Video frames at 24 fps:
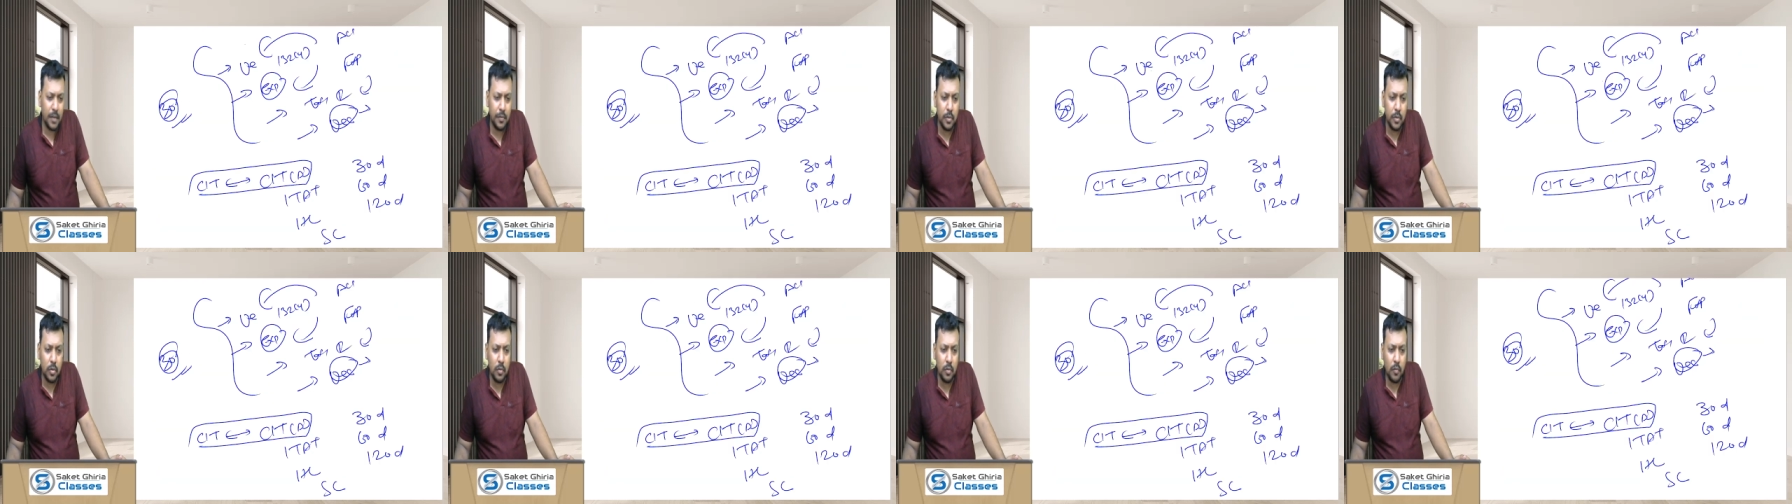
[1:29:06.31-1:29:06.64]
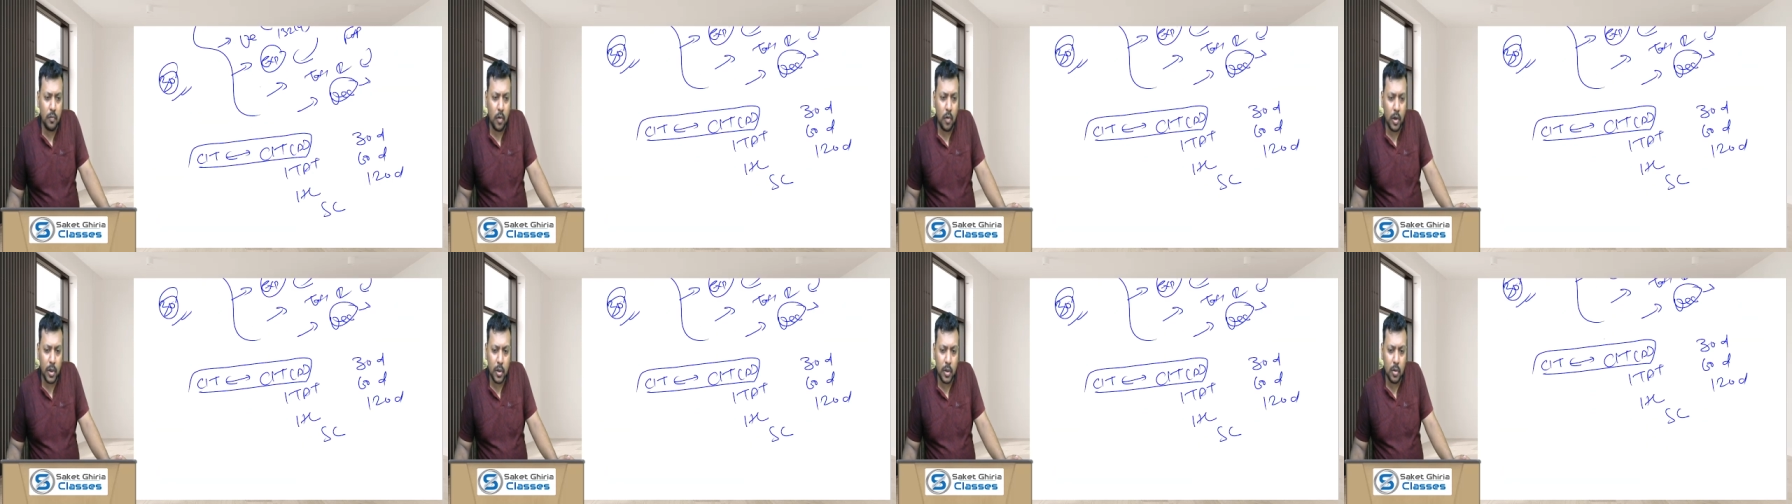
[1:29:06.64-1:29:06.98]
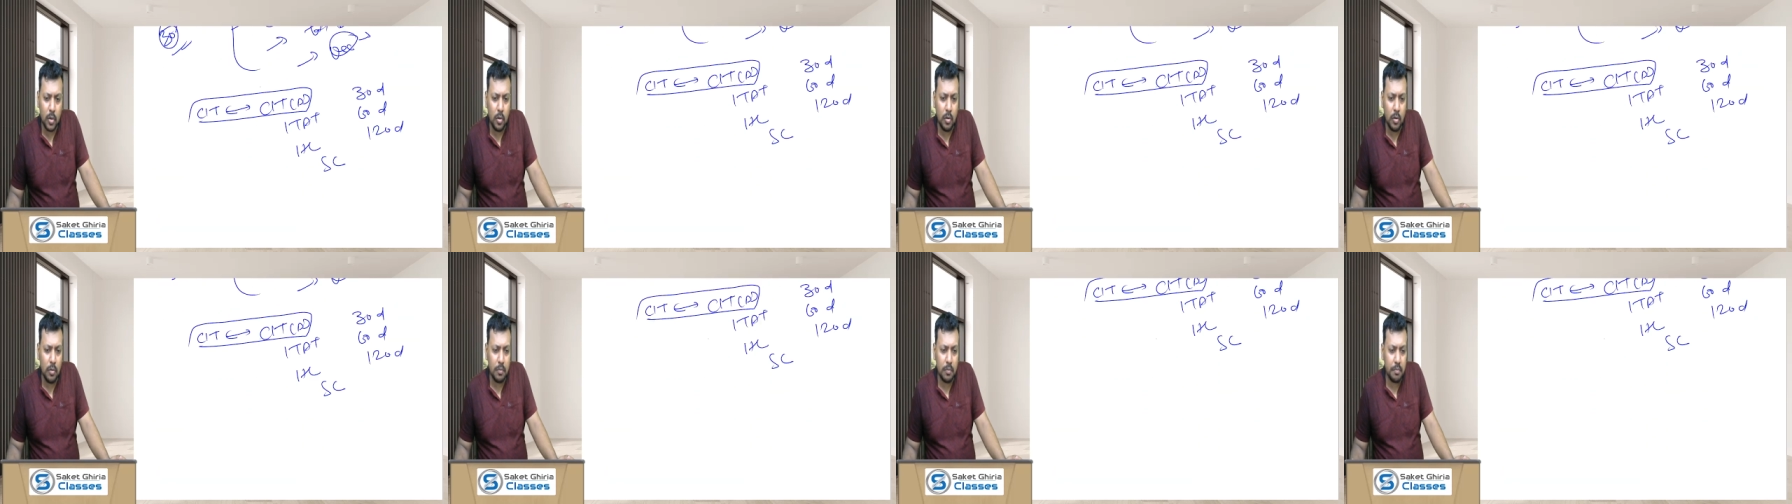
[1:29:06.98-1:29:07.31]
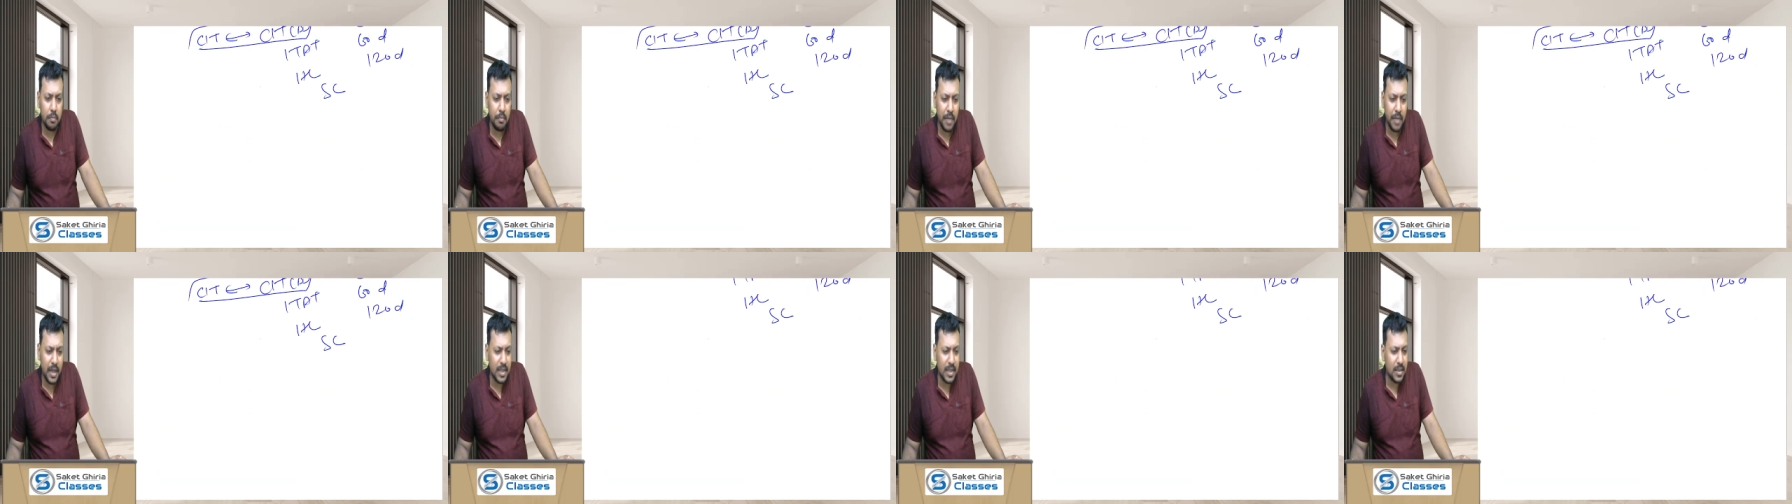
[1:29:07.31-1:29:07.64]
you want to
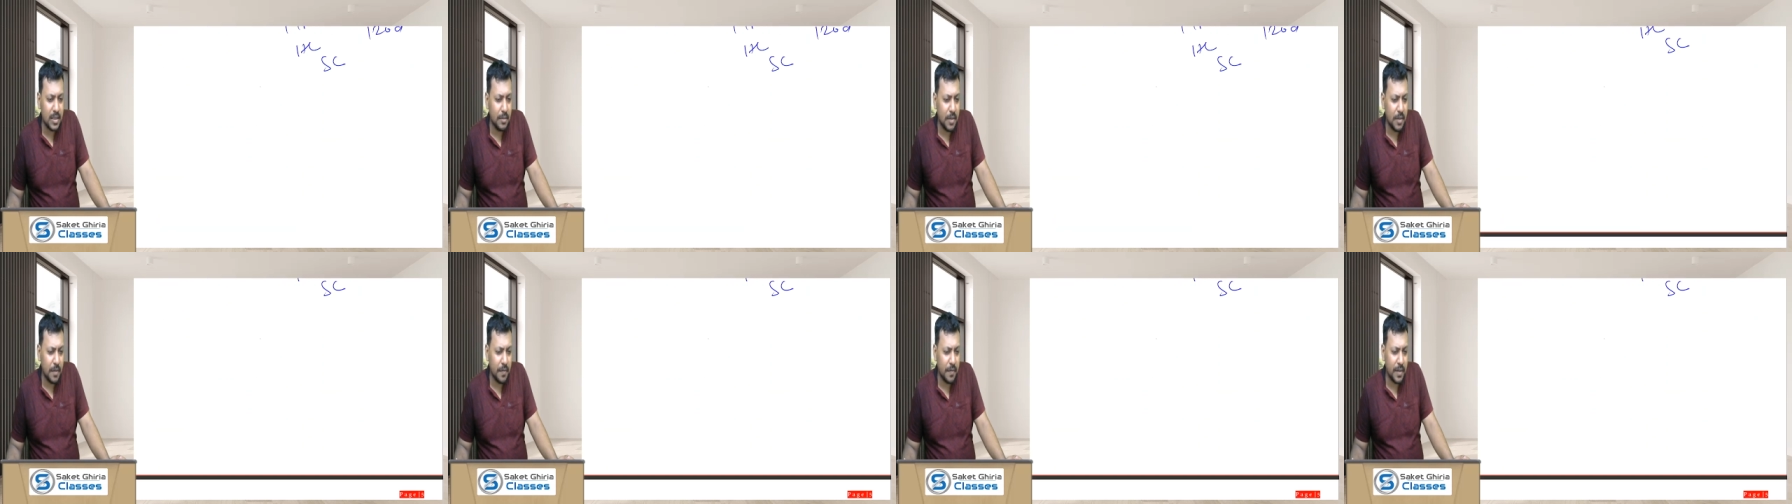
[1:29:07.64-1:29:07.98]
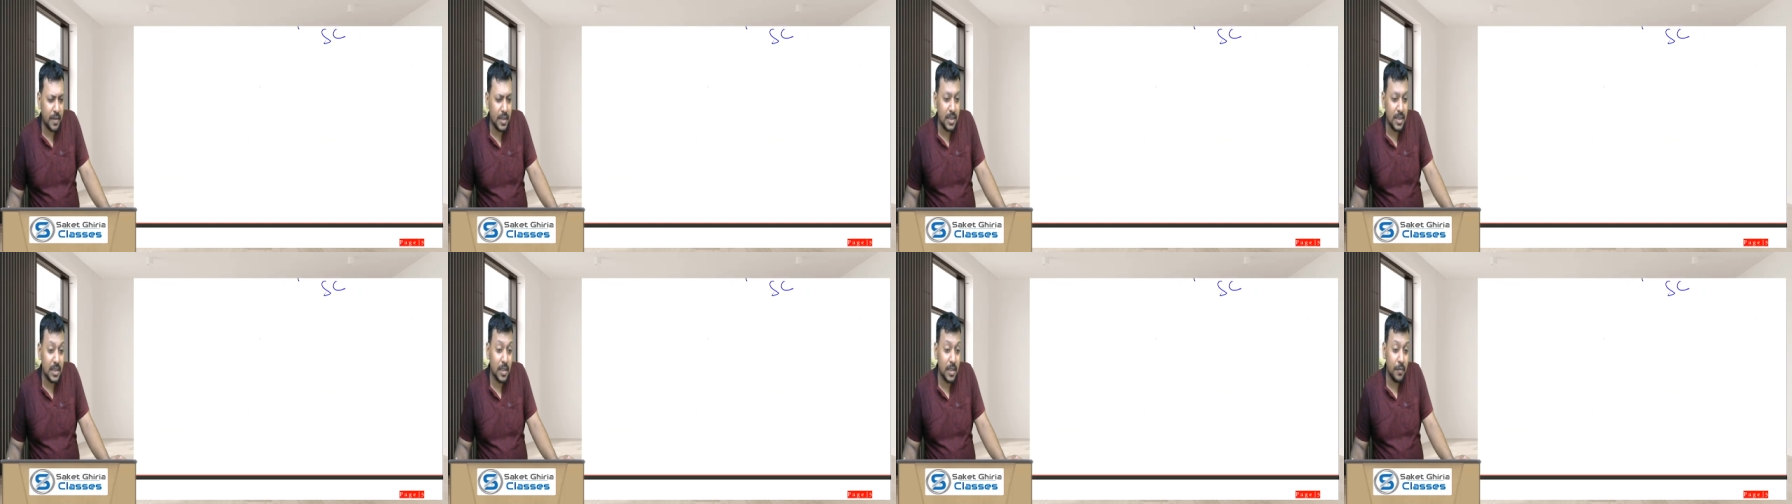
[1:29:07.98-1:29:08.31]
make some reference,